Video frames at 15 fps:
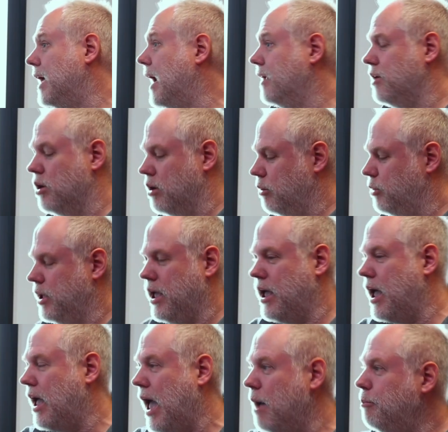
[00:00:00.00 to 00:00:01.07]

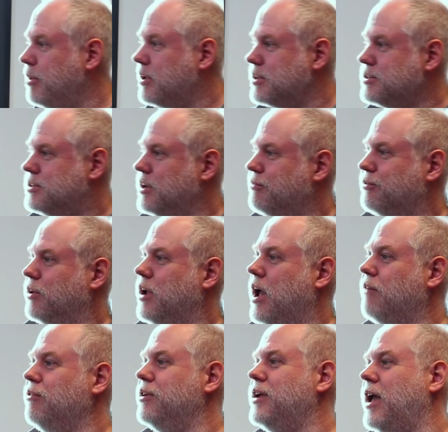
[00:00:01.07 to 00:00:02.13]
Epic is different.
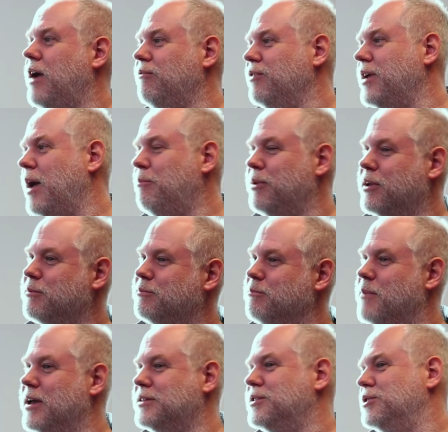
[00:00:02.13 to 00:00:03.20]
Every Epic
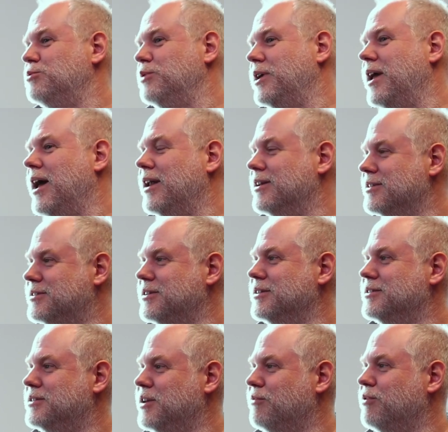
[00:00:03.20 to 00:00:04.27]
message we get
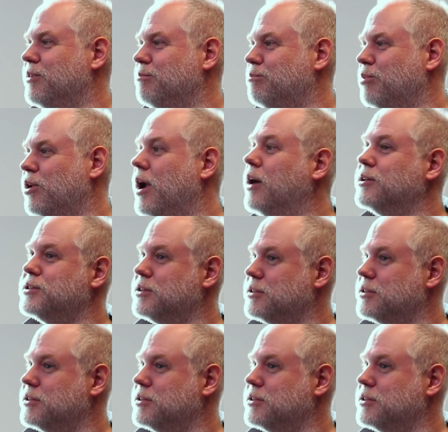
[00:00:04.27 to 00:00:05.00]
is different per health